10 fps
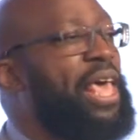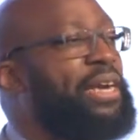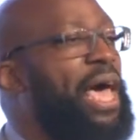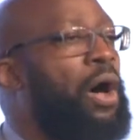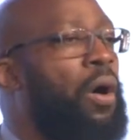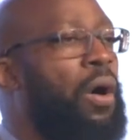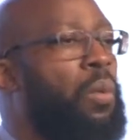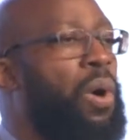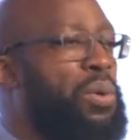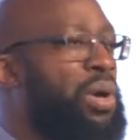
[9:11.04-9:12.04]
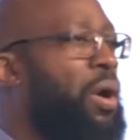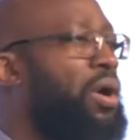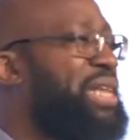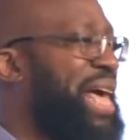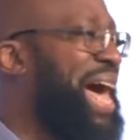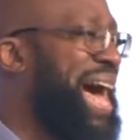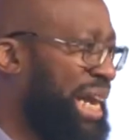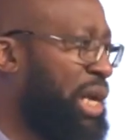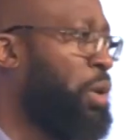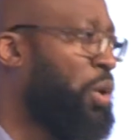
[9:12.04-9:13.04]
they're all what we call the
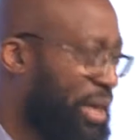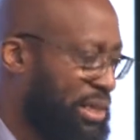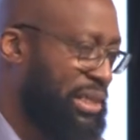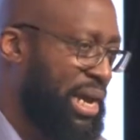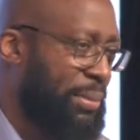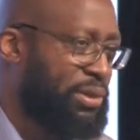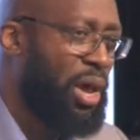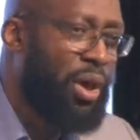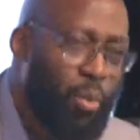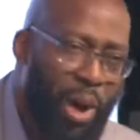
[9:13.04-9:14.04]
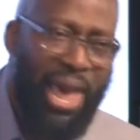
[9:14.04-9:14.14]
hallelujah psalms. Why